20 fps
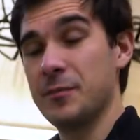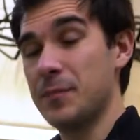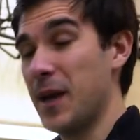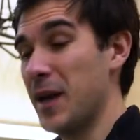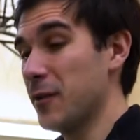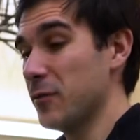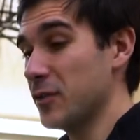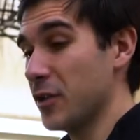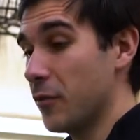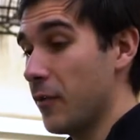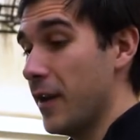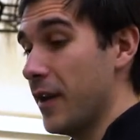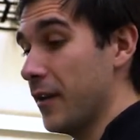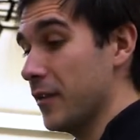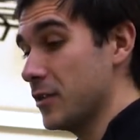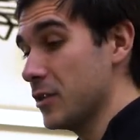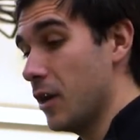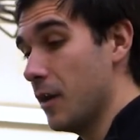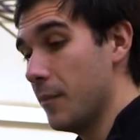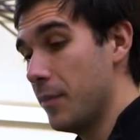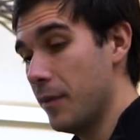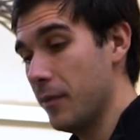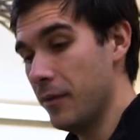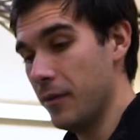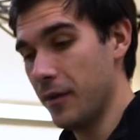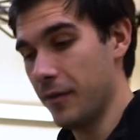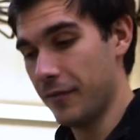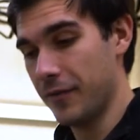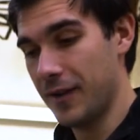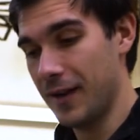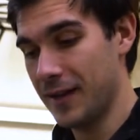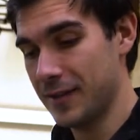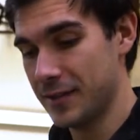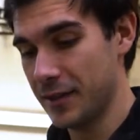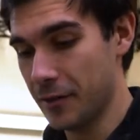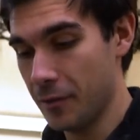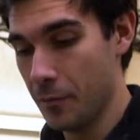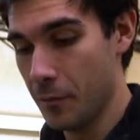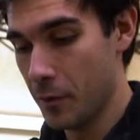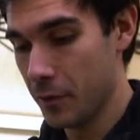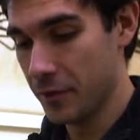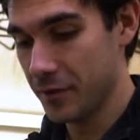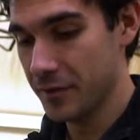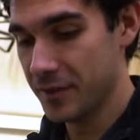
panel is a great example of classic and modern